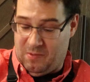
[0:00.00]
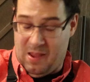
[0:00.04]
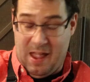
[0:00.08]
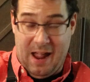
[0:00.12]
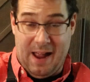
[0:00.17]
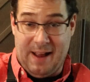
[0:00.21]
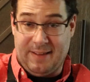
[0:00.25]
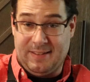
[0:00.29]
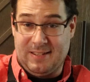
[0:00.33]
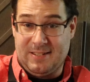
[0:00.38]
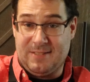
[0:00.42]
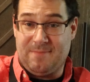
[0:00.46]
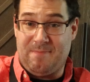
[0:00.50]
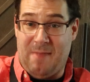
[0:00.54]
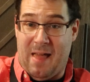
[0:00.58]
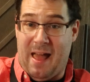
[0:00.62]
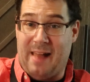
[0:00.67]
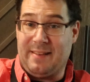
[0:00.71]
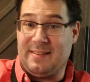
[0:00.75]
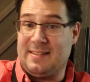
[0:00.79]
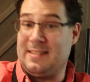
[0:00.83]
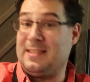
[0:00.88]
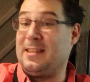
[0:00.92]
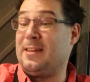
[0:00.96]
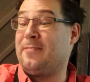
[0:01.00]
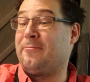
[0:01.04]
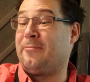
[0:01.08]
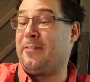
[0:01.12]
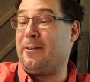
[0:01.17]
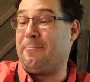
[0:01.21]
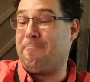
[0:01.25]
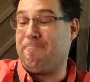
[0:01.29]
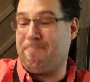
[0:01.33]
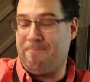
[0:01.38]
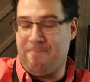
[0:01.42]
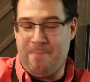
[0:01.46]
That's
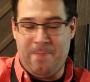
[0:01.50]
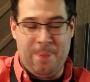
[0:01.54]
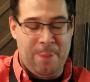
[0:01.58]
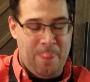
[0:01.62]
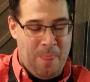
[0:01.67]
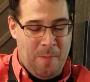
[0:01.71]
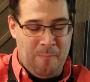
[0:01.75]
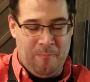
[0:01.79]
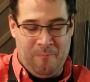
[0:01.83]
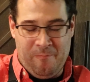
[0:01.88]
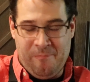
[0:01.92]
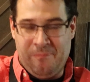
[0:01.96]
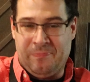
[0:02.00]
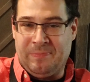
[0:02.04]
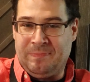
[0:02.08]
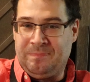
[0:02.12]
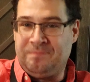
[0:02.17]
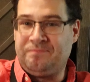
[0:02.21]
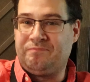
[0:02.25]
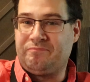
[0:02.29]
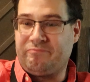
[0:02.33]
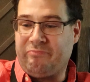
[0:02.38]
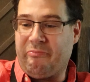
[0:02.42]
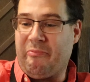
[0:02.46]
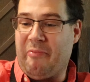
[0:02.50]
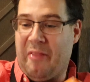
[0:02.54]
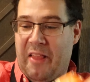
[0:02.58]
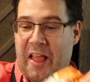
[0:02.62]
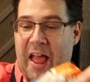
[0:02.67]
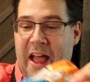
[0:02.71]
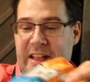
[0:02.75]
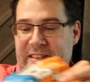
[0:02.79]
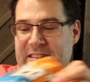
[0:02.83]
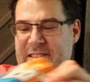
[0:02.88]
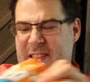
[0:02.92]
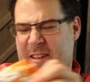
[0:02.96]
different.
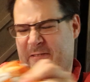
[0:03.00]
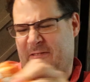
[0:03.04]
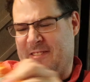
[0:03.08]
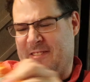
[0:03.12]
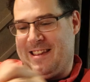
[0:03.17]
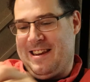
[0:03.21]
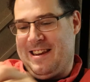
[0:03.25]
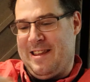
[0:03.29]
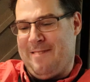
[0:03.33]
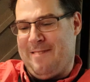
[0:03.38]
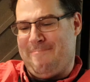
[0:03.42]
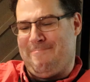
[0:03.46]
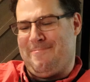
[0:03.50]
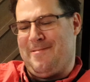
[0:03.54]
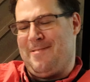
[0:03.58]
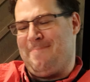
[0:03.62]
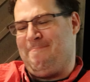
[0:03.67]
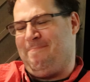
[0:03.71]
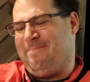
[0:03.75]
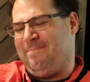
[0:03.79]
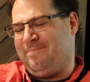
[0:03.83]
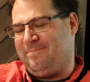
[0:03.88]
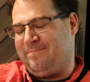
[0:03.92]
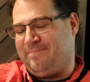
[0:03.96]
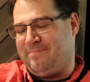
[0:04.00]
That's definitely different.